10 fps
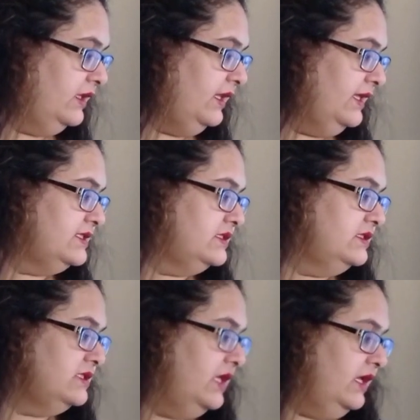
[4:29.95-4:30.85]
The next
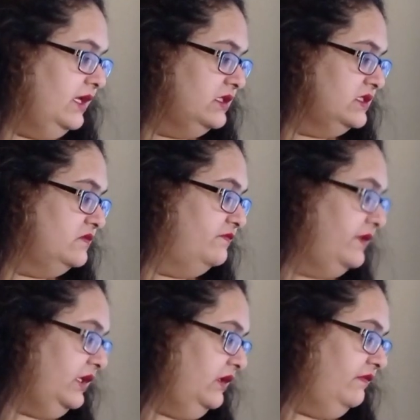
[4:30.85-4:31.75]
is, it is
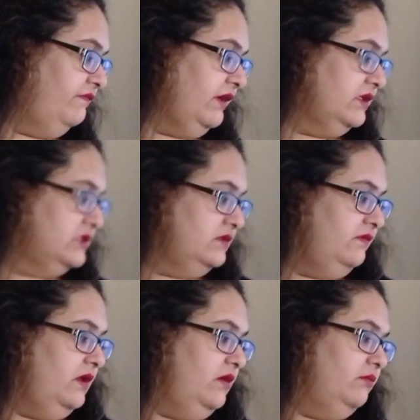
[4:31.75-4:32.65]
very
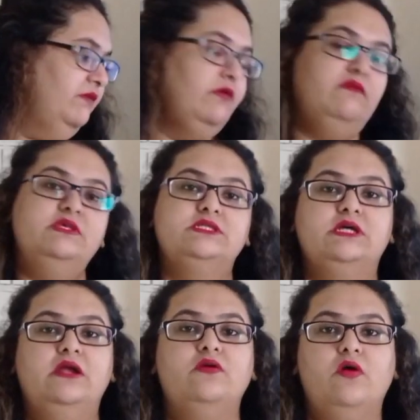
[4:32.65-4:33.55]
effective before we
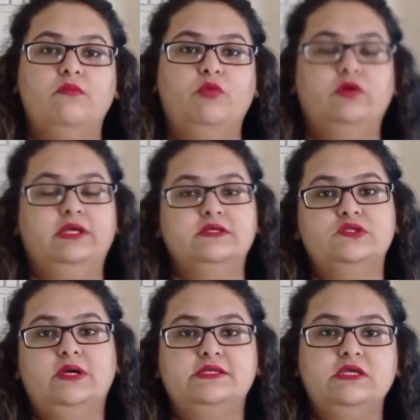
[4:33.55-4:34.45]
start onboarding.
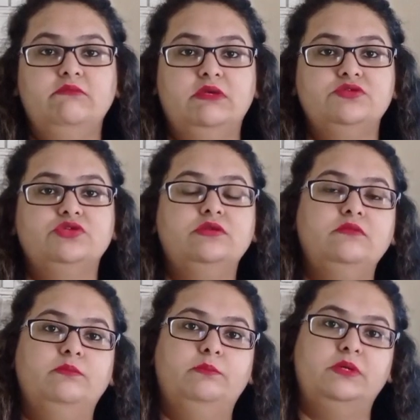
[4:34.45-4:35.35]
So as I
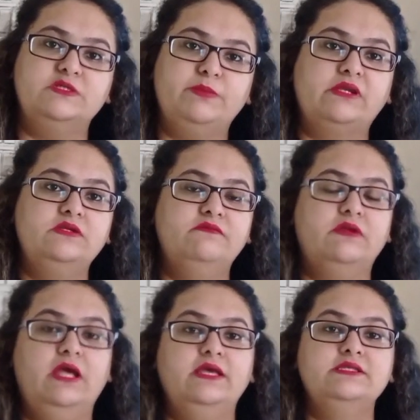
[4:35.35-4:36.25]
mentioned,
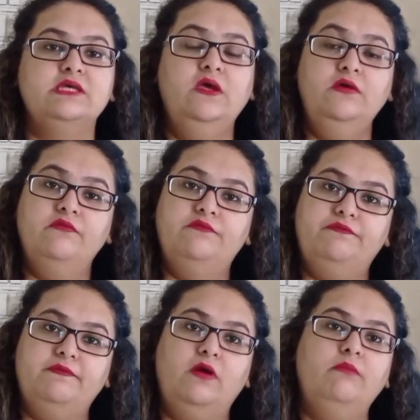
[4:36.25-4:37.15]
prospective clients,
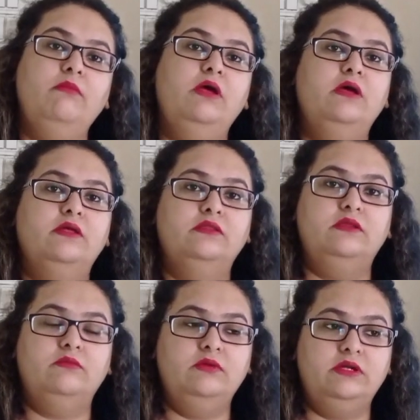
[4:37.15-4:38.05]
from
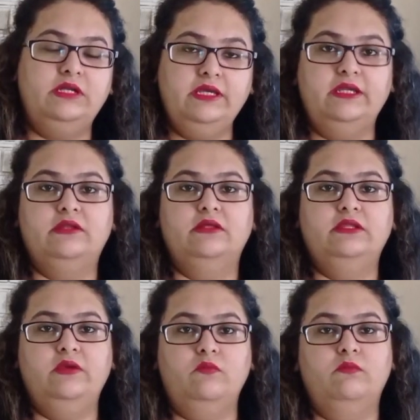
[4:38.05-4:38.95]
the
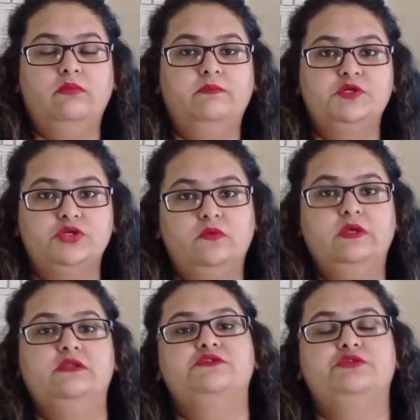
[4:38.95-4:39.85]
date they
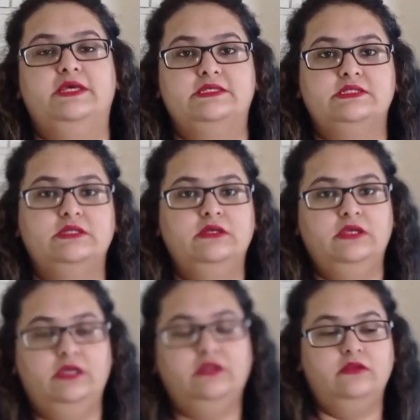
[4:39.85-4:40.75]
show interest
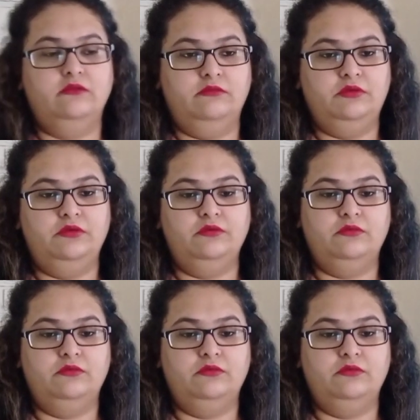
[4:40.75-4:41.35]
in